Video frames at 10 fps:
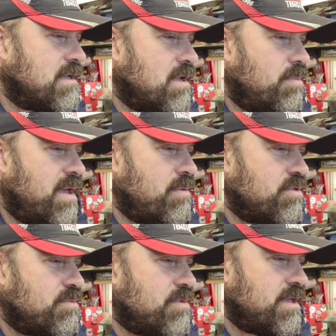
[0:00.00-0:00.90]
Bear
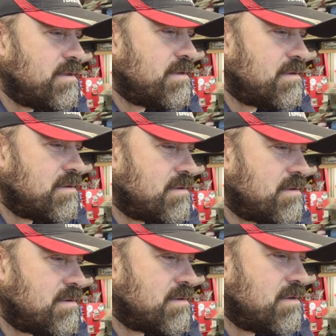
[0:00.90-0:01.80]
with me.
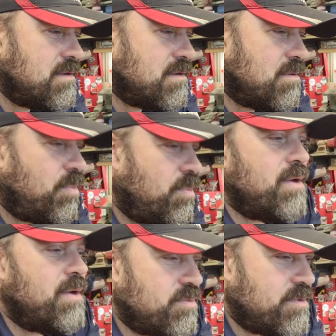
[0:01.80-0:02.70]
Bear
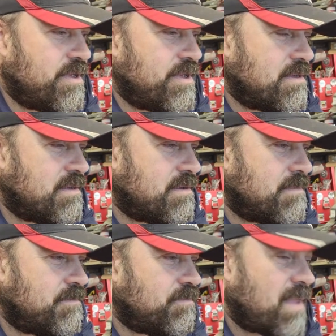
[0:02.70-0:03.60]
with me.
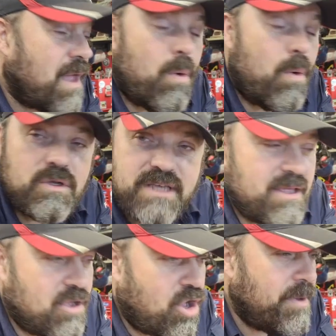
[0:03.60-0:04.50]
I was getting
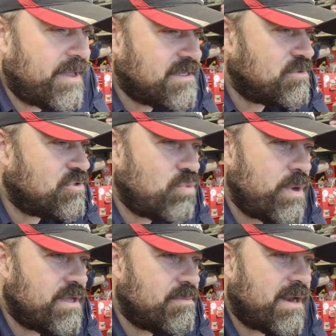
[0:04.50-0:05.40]
comments, which was
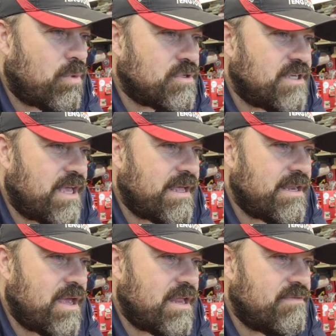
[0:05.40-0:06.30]
weird, but I wasn't
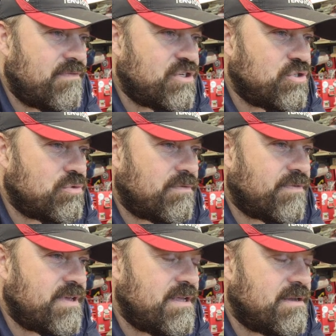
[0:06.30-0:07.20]
getting any visual
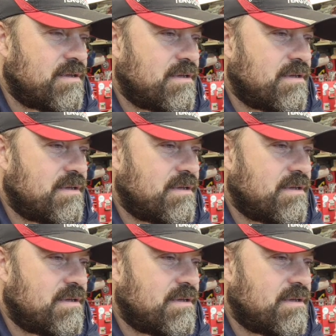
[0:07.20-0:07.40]
feed.